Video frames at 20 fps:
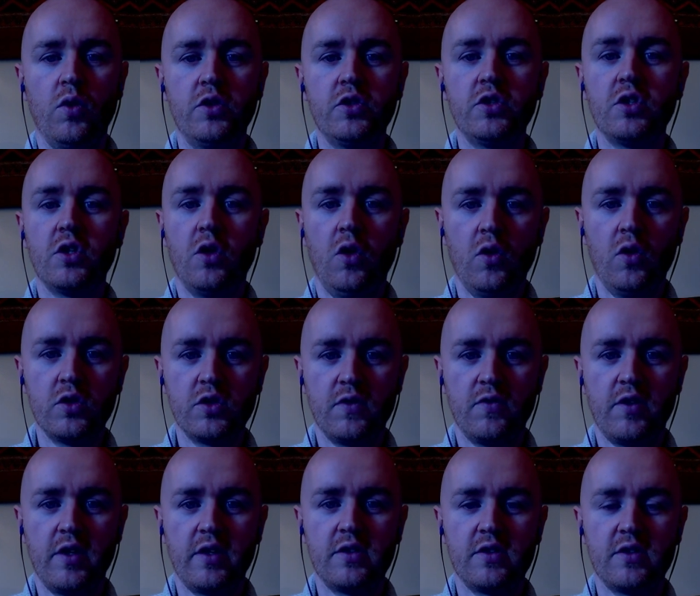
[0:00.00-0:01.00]
what is the cause of
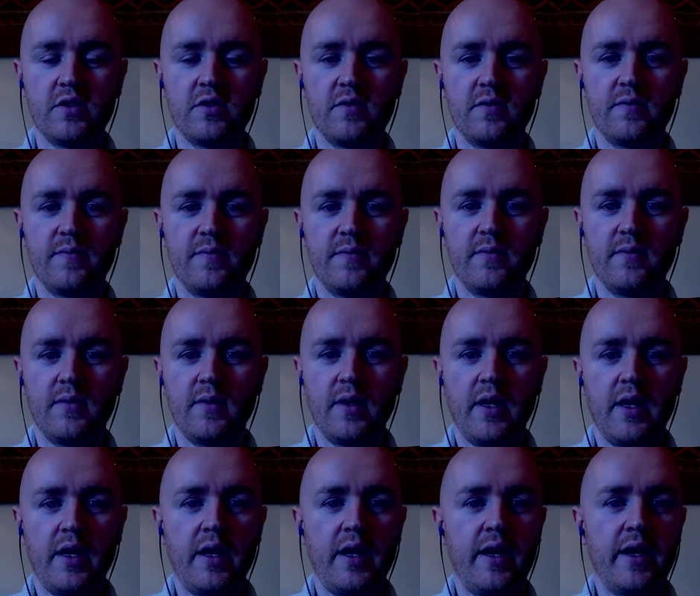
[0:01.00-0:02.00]
this.
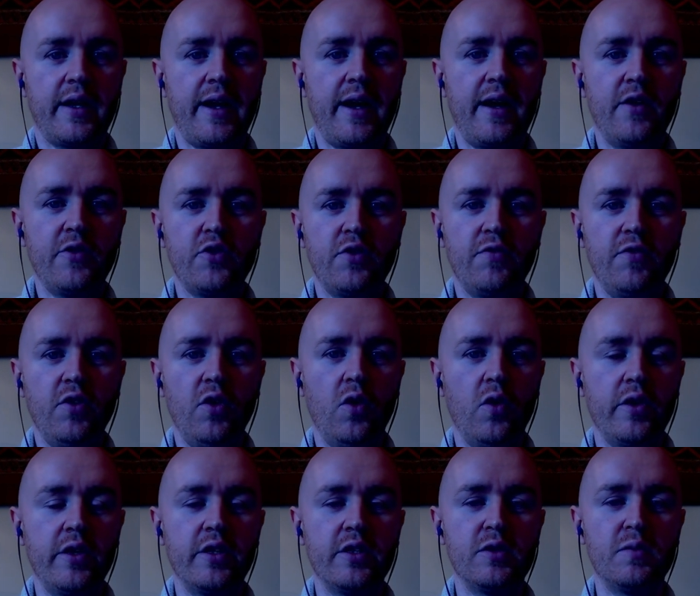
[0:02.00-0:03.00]
A character flaw
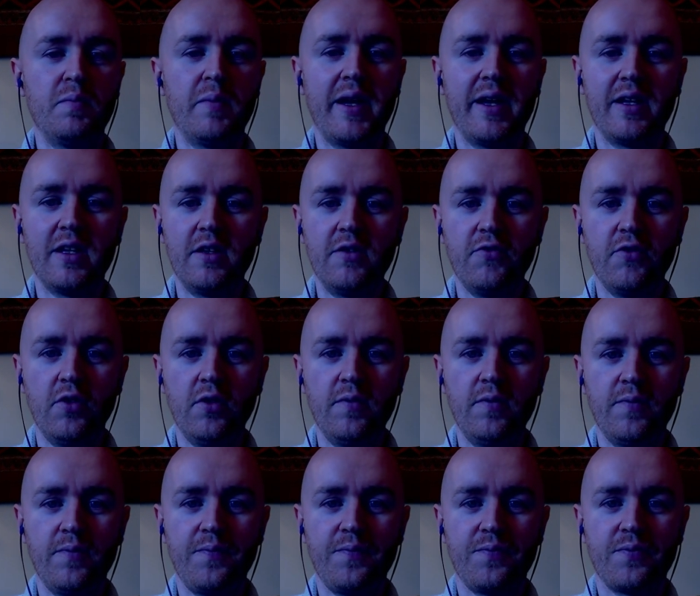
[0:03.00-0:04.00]
is medieval,
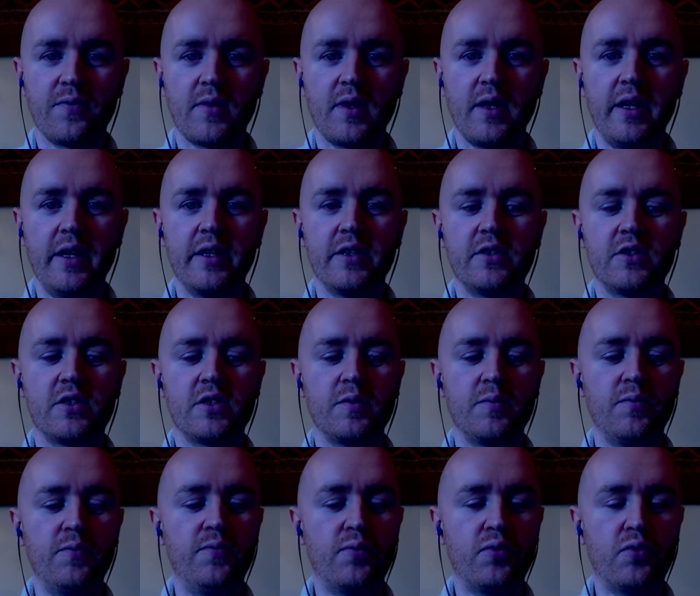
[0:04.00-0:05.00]
it's
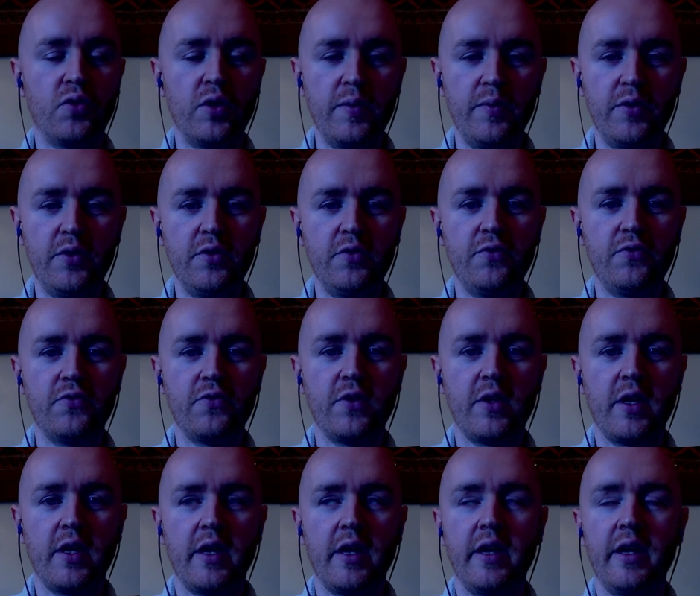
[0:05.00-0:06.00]
primitive,
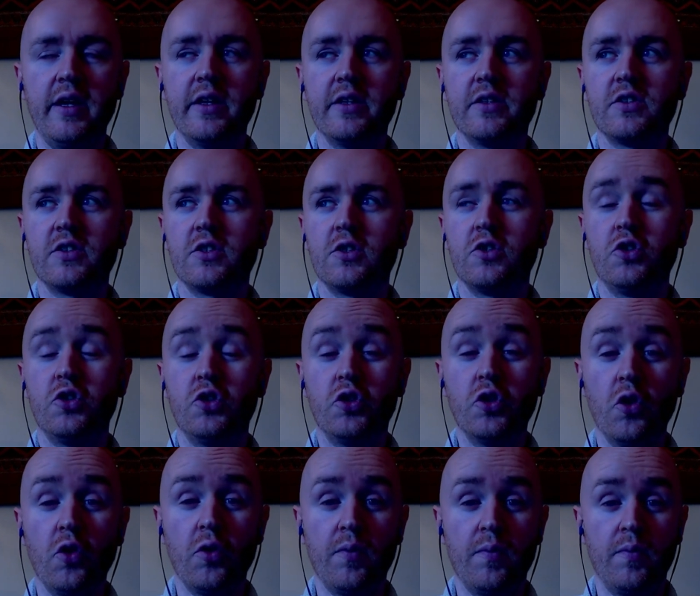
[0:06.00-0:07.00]
it's
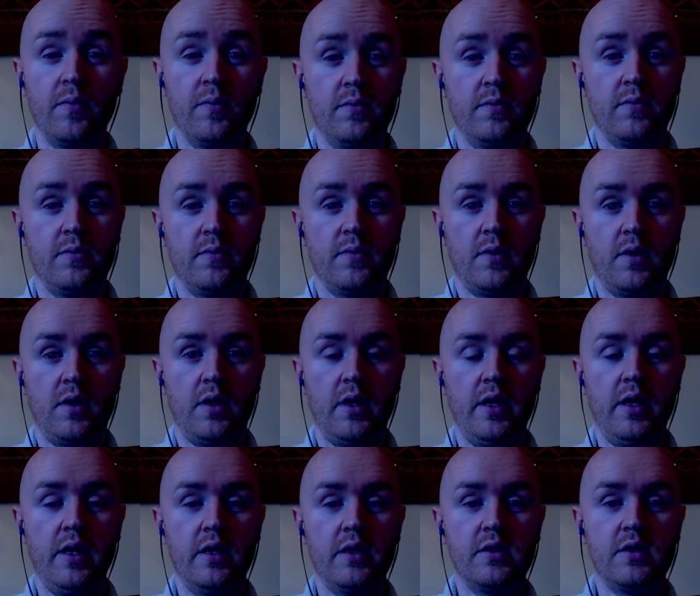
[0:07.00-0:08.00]
dumb,
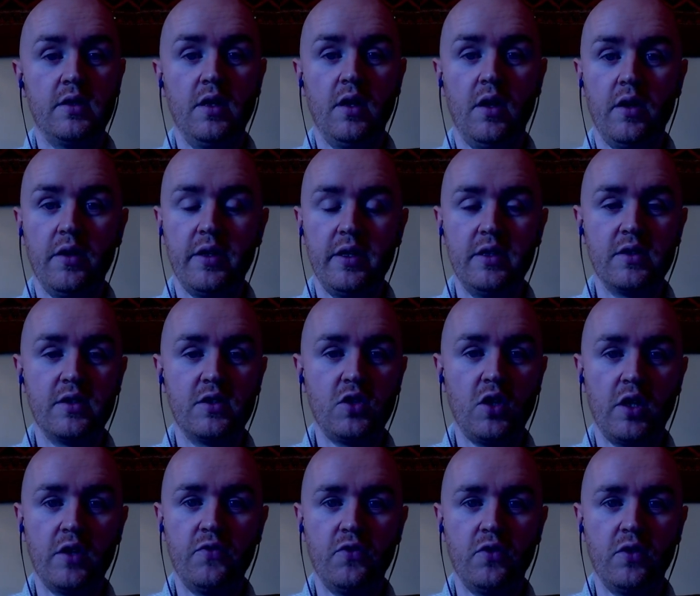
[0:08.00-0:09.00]
it's not
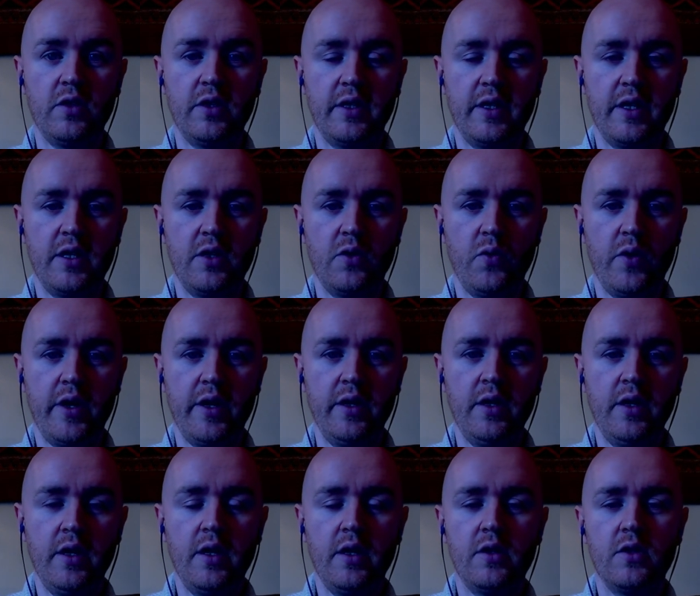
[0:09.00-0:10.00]
insightful in any way.
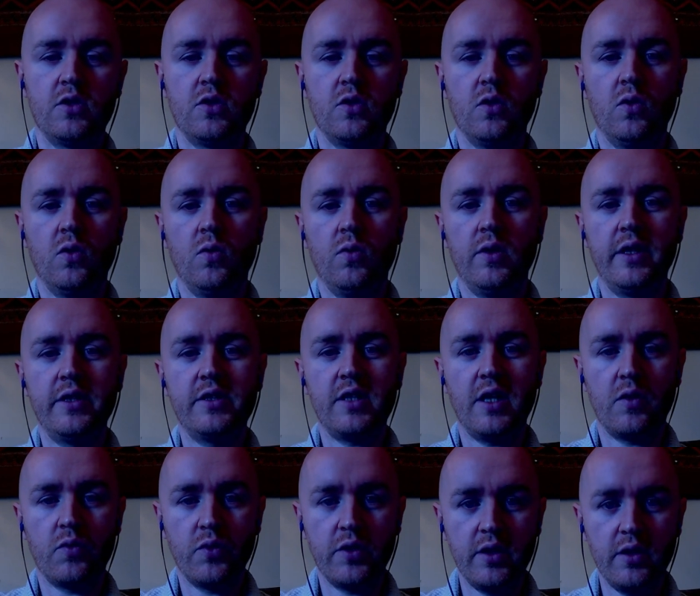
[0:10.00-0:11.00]
So let's
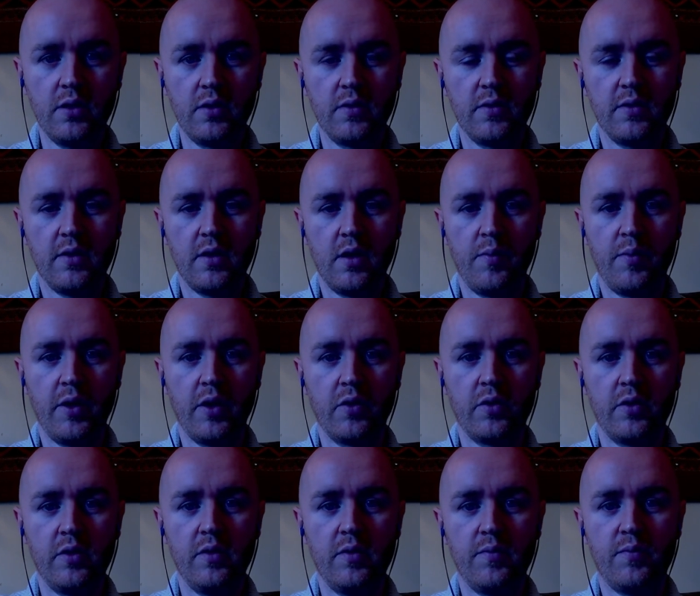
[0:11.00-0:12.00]
get real
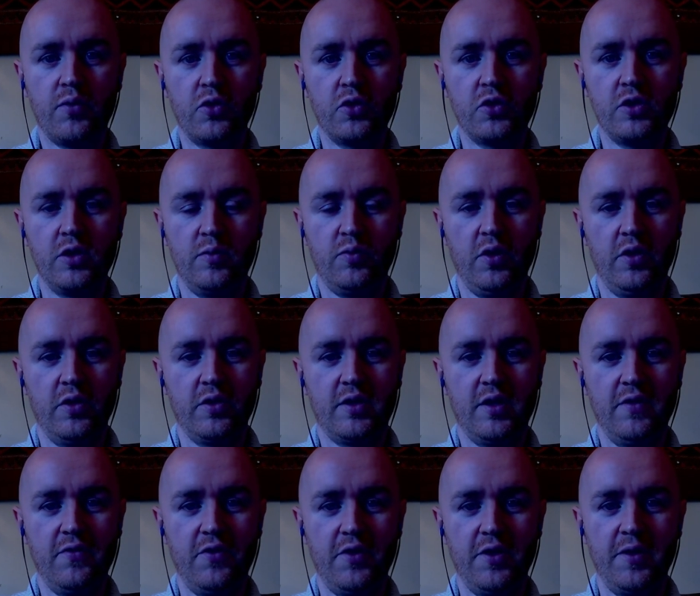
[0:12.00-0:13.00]
about personal
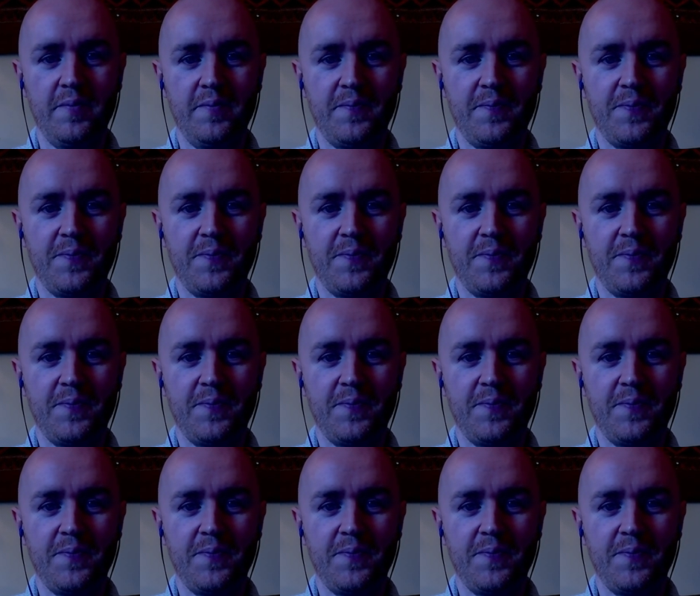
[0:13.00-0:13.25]
productivity